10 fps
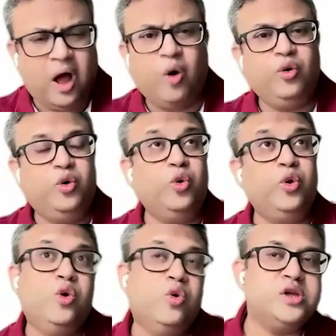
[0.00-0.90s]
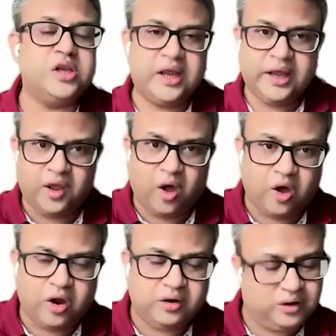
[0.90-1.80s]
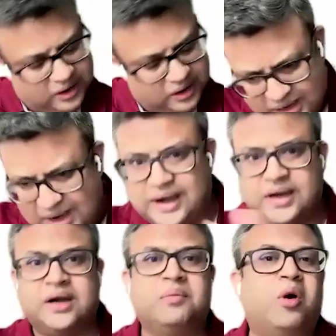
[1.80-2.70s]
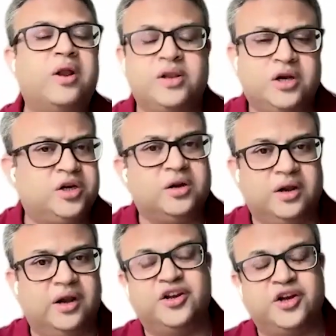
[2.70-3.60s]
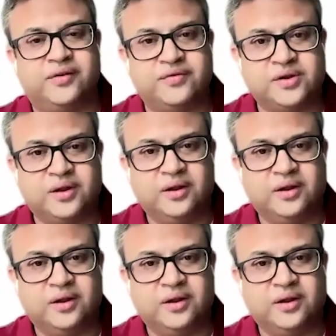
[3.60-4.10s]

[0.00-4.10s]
how do you see your entire data center modernization initiative?